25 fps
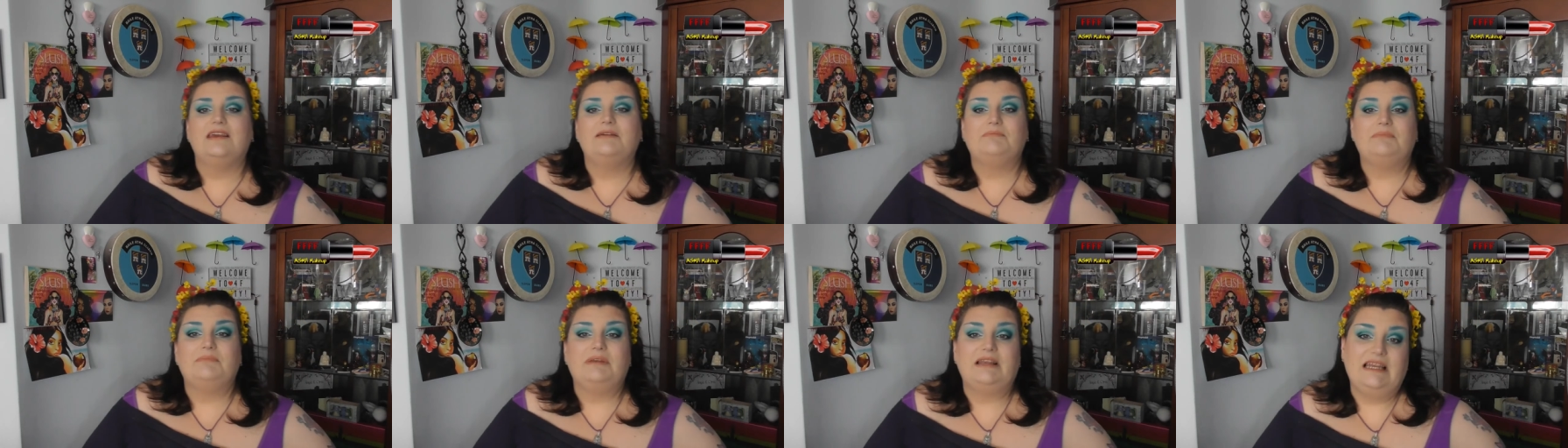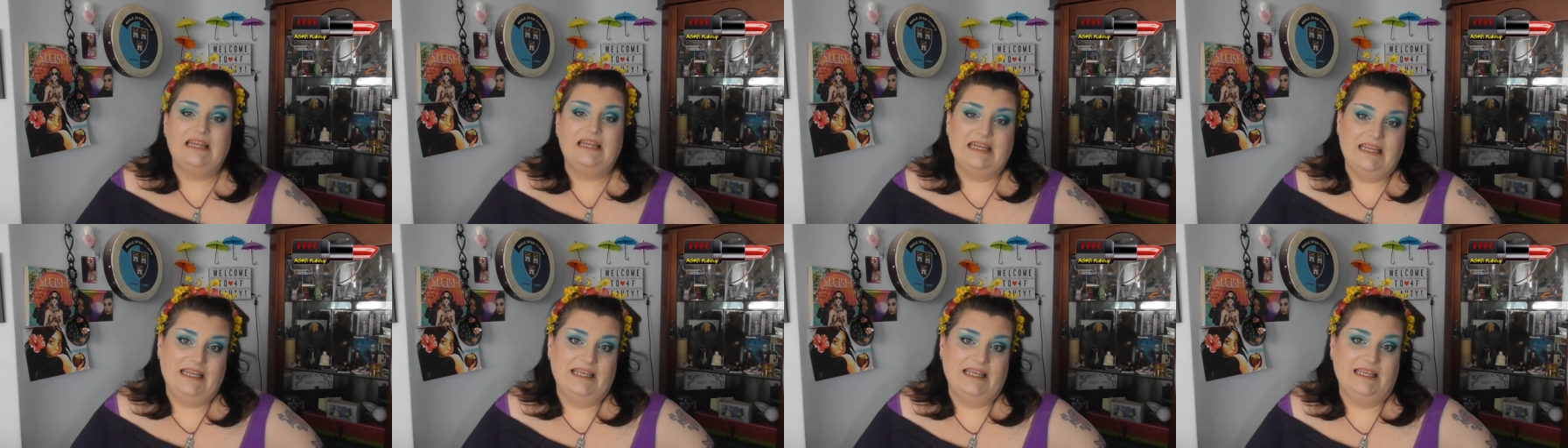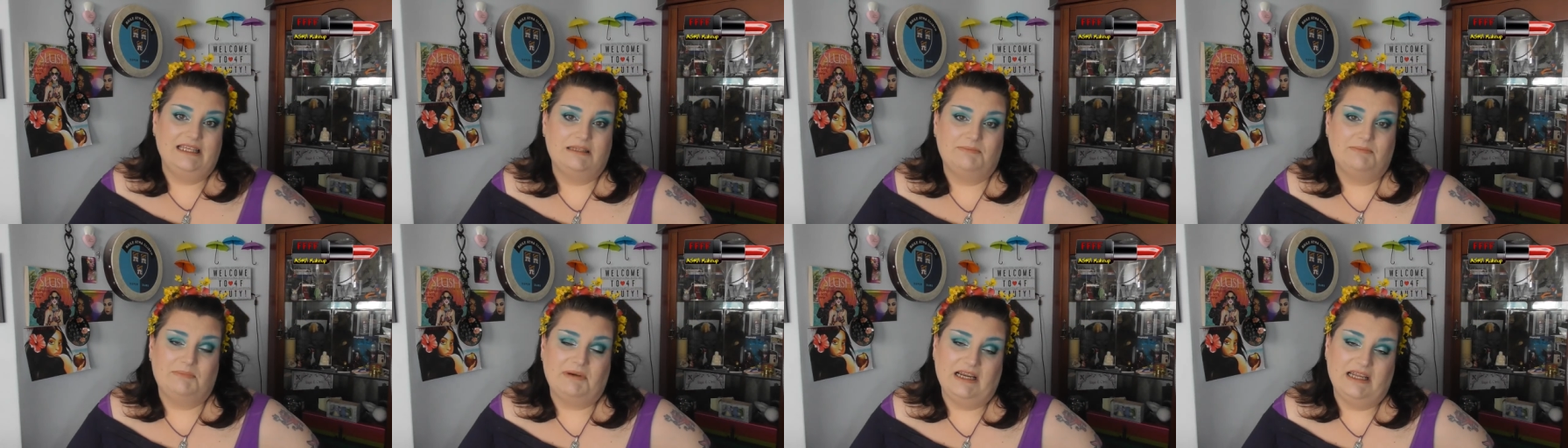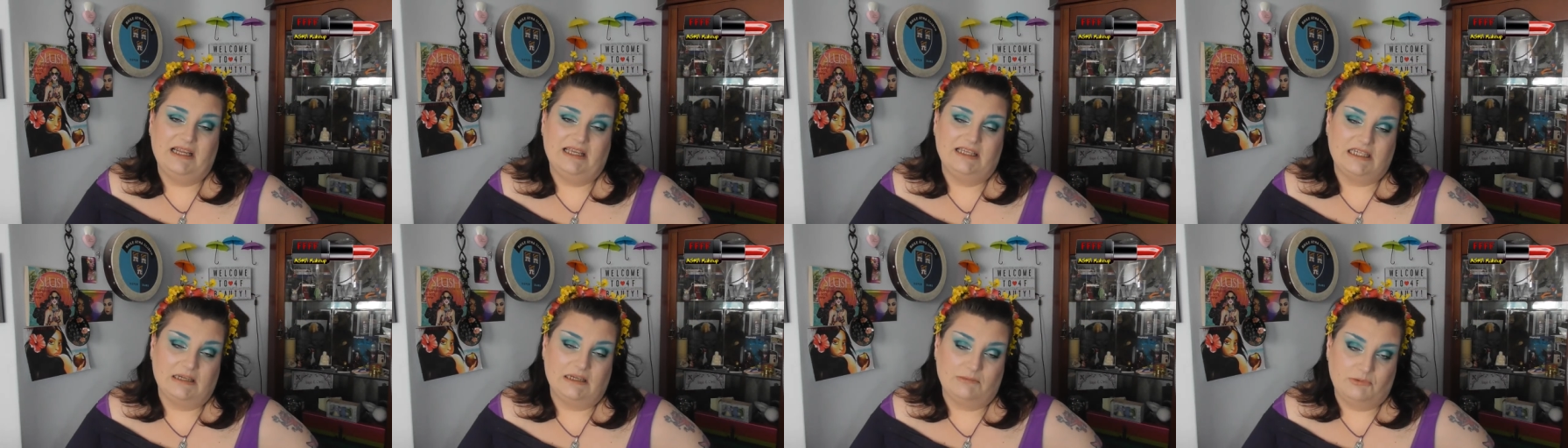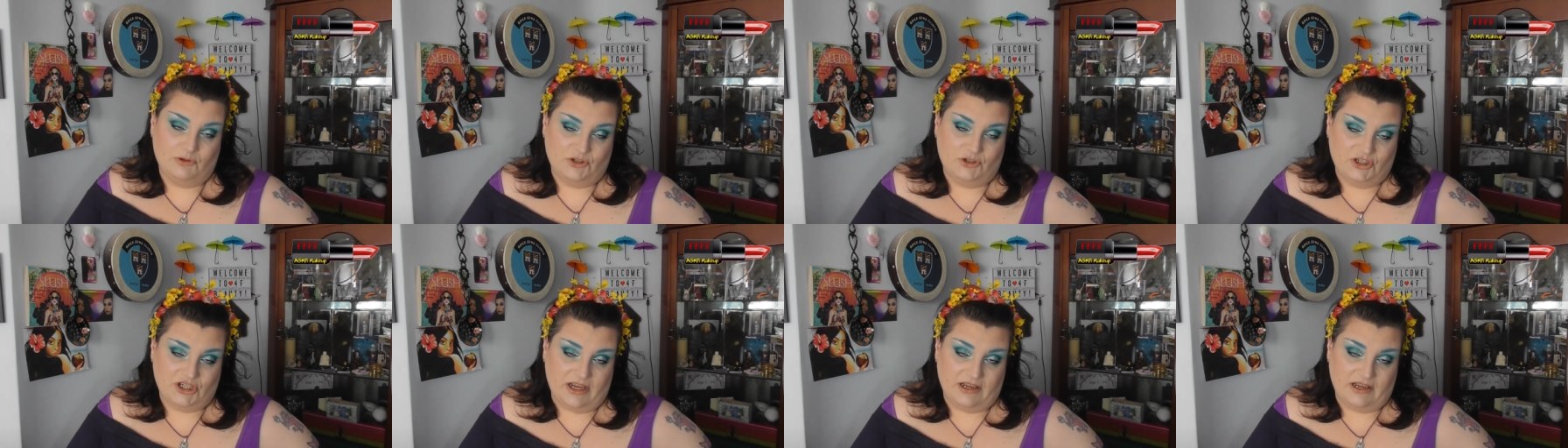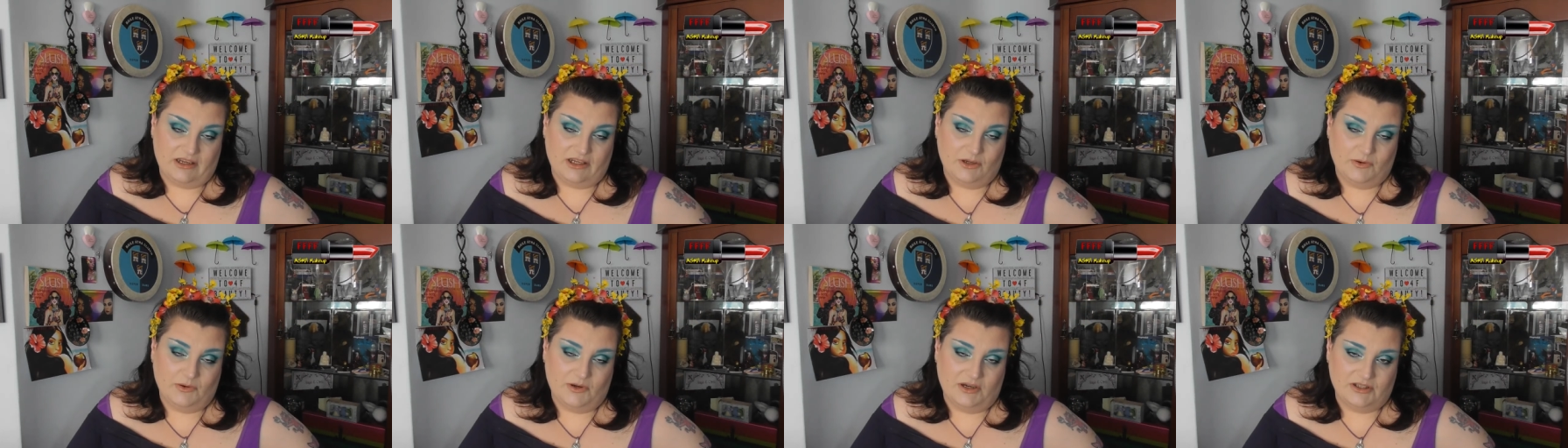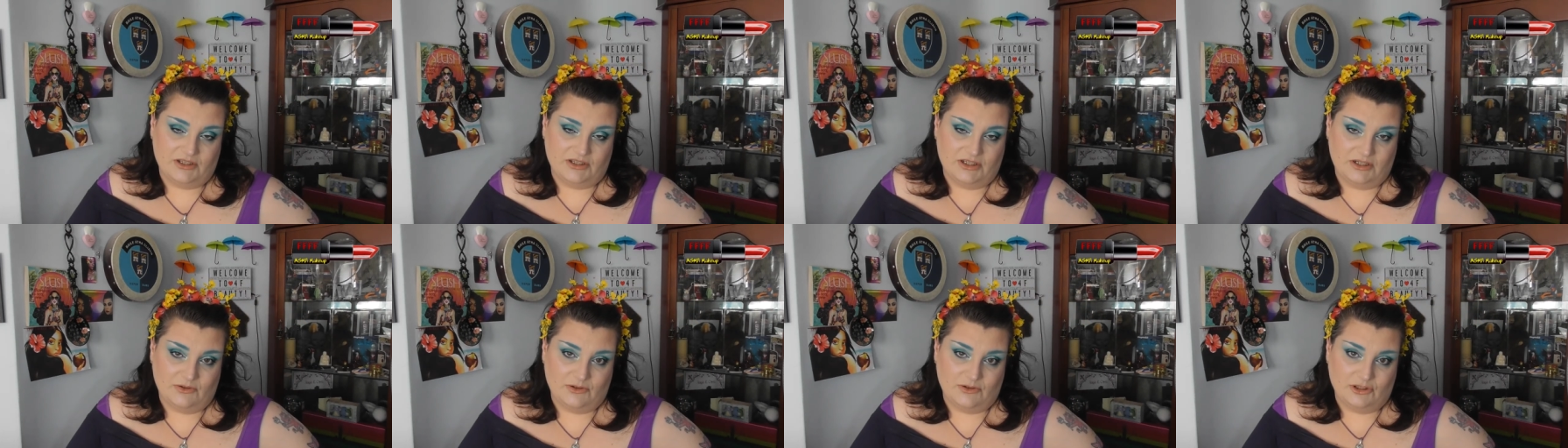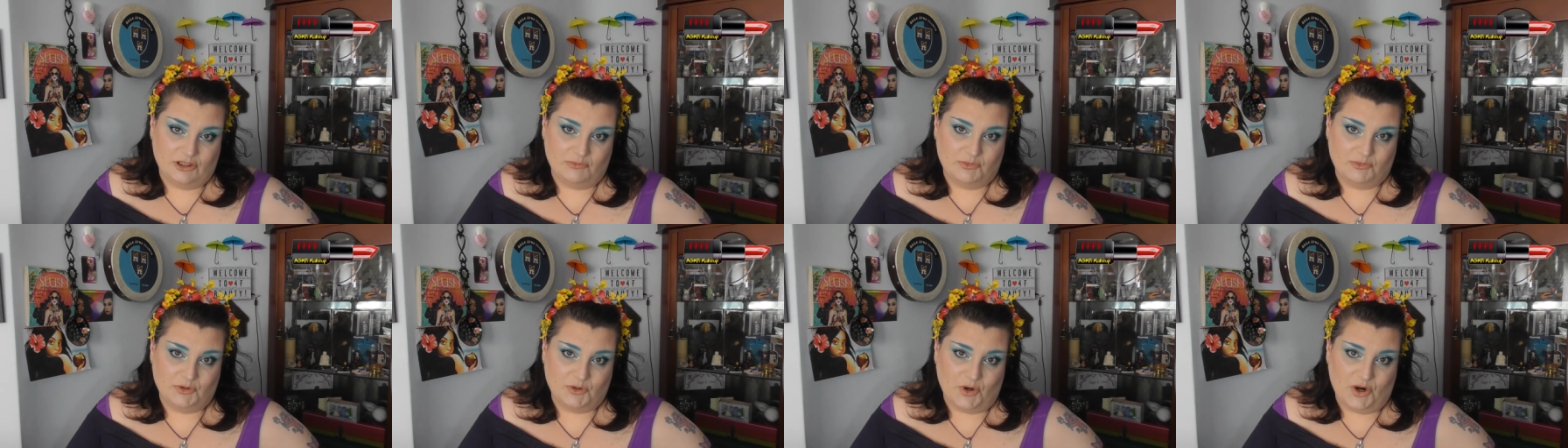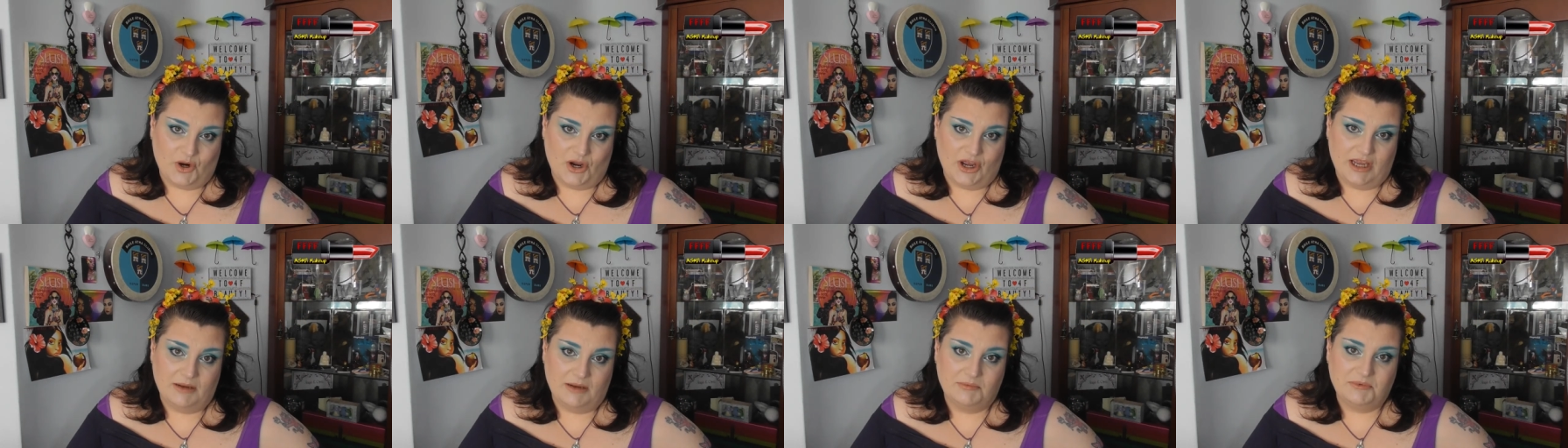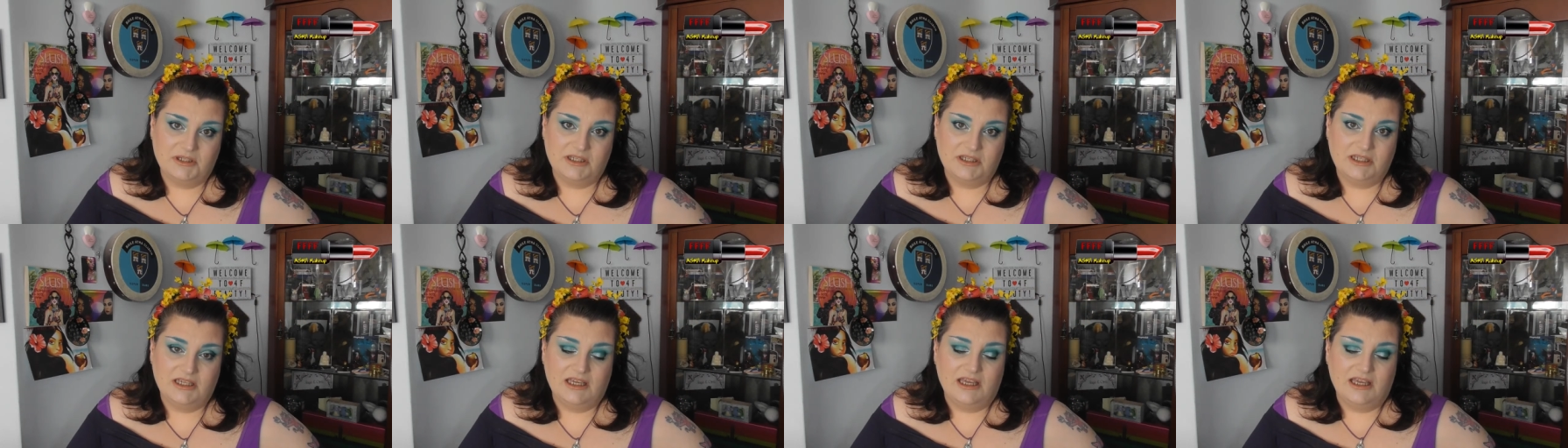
please, please double check you are still subscribed.